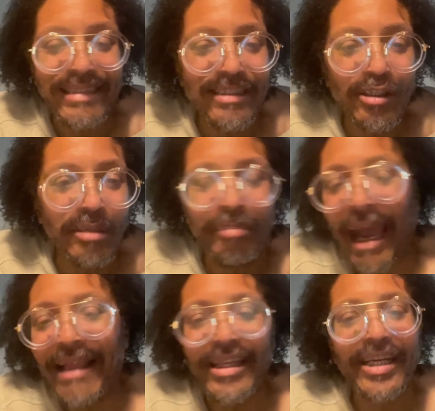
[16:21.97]
to the
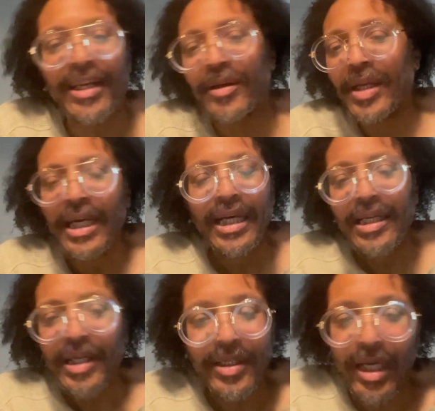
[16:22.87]
ballot and
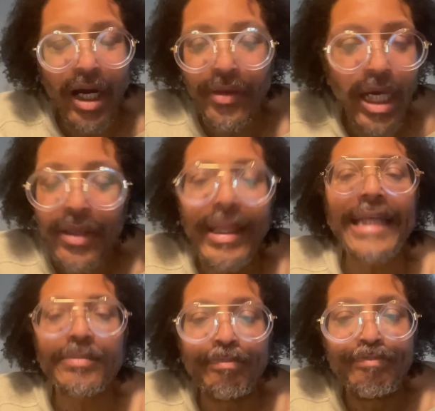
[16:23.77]

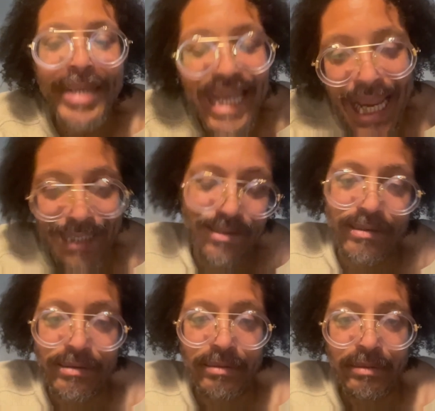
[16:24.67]
that's
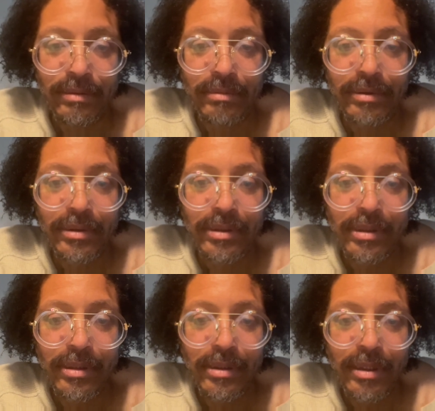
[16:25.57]
BS.
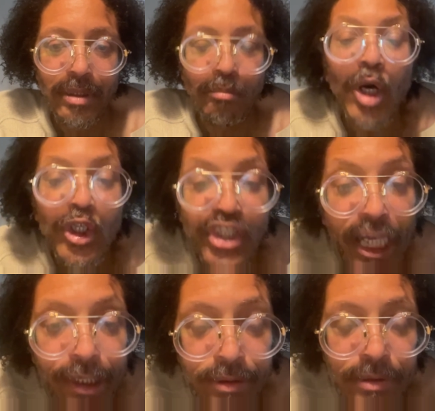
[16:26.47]
Bullshit.